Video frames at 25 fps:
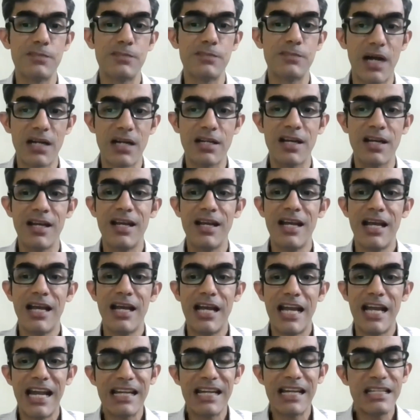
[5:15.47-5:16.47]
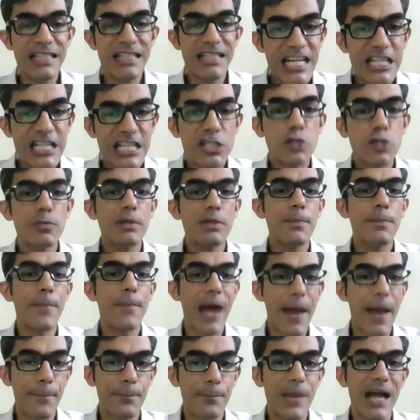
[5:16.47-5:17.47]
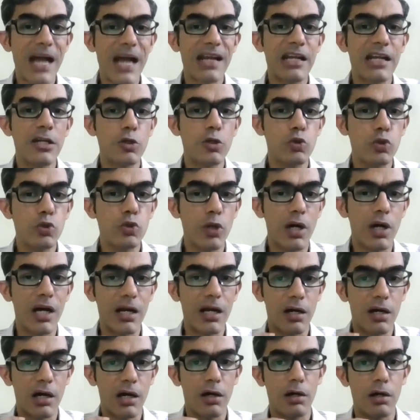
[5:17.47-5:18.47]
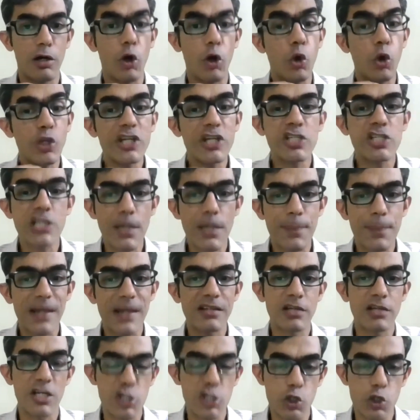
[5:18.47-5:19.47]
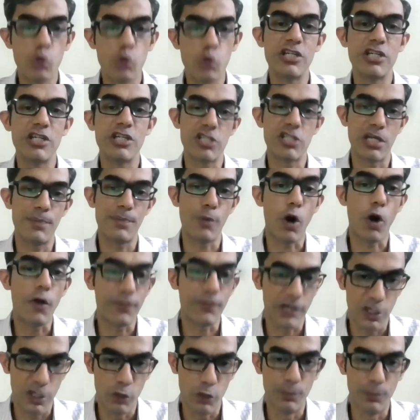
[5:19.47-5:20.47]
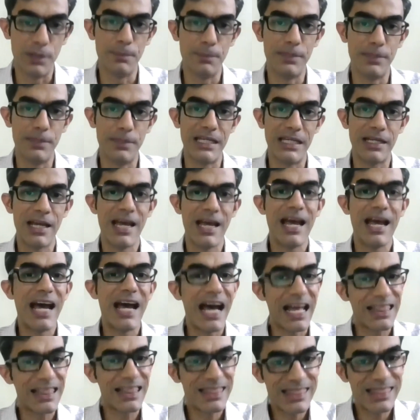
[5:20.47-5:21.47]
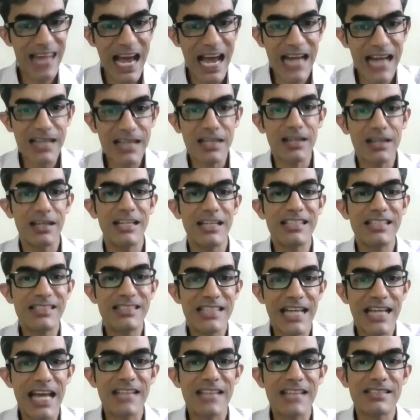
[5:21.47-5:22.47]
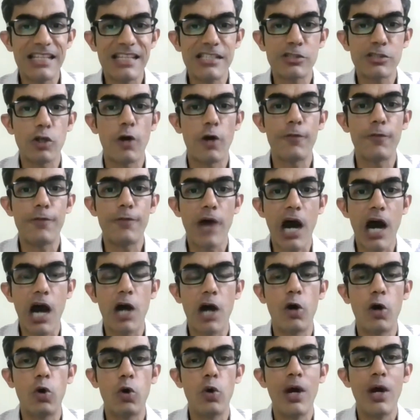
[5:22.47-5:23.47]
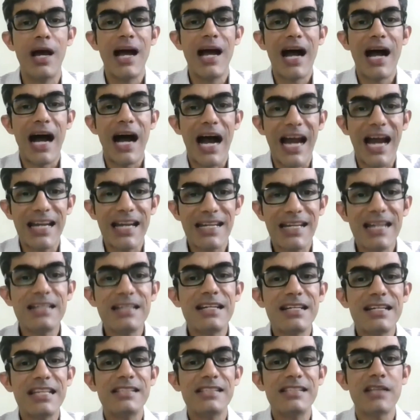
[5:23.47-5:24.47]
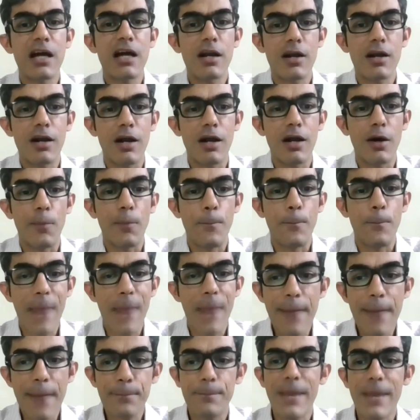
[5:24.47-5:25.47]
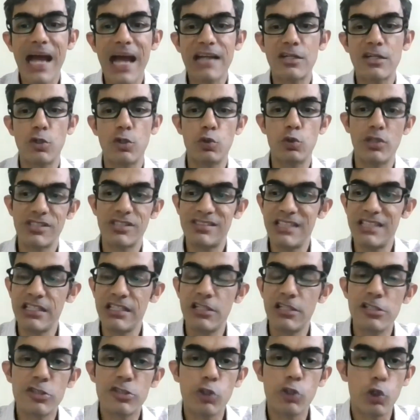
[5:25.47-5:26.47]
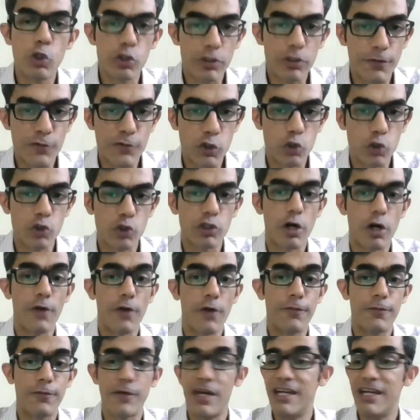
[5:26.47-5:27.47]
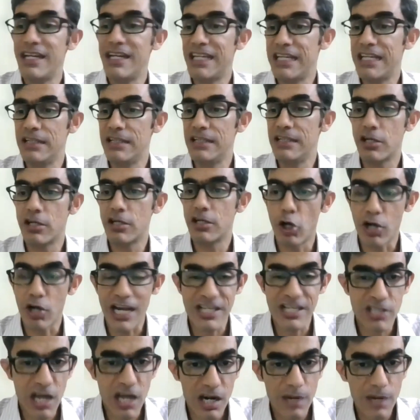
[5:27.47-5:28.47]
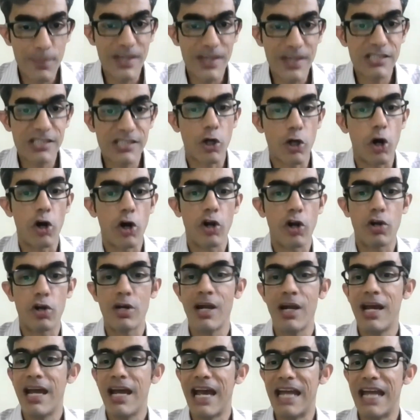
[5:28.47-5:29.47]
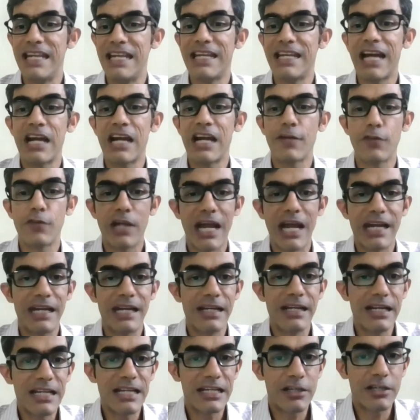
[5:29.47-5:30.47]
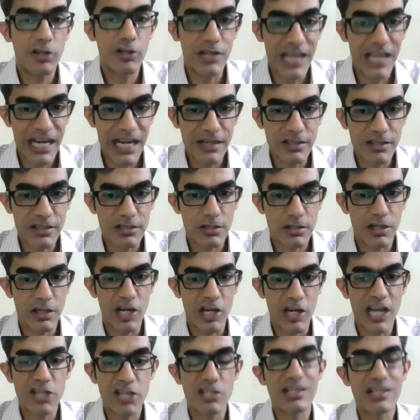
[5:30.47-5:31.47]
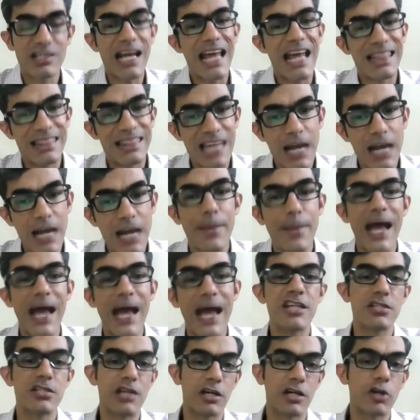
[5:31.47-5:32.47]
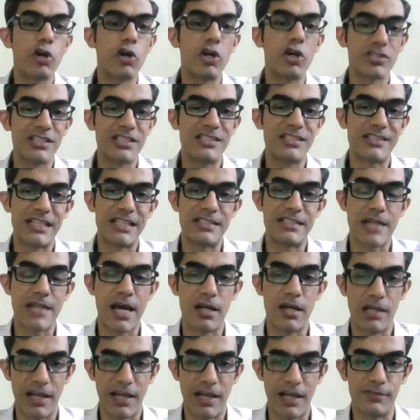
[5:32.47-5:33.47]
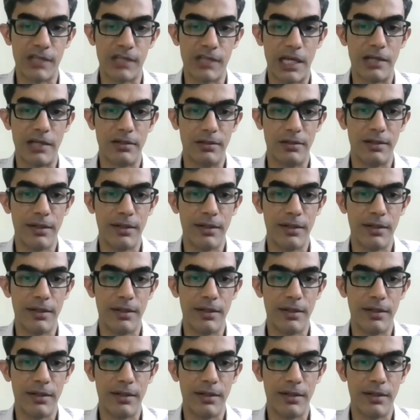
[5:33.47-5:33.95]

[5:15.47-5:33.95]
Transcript: But it needs to be mapped back into ownership and custodianship of a human being. And that is the essence of how identities are mapped back to a single source of truth of either your HRMS or any kind of an identity creation, and then managed across its entire life cycle.